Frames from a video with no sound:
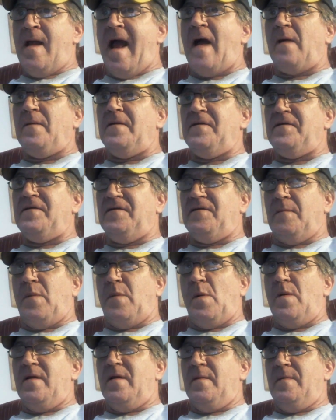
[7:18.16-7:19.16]
How this is
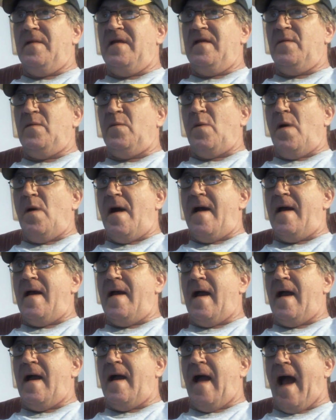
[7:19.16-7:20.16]
important to me and
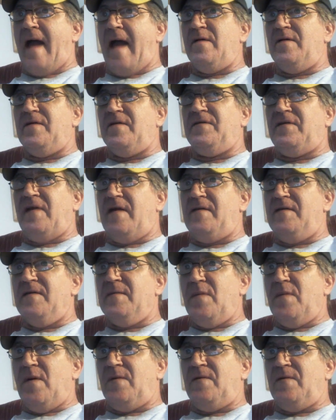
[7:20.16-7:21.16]
why, I understand
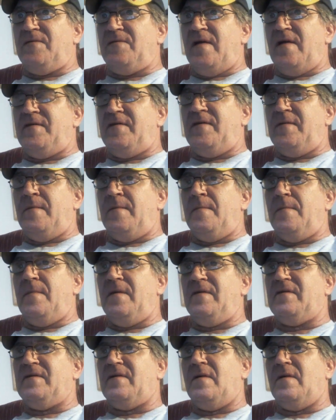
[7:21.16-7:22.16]
your motivation,
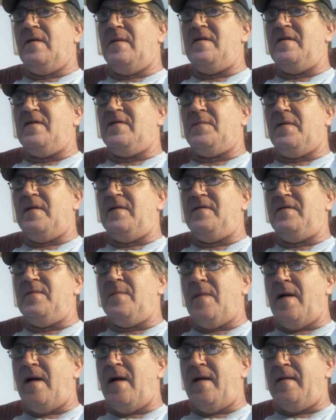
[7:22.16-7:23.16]
but sir, let me explain to
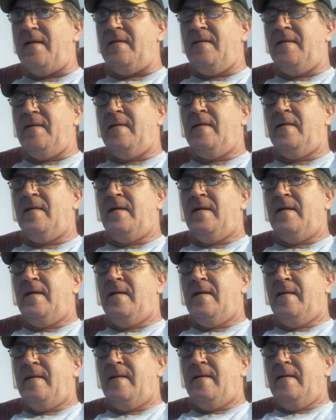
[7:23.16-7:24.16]
you mine.
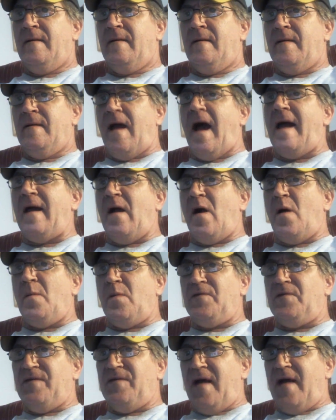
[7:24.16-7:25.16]
I
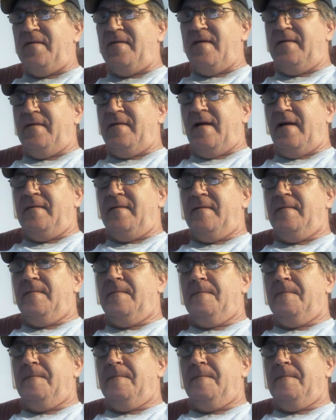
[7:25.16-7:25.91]
almost died that night.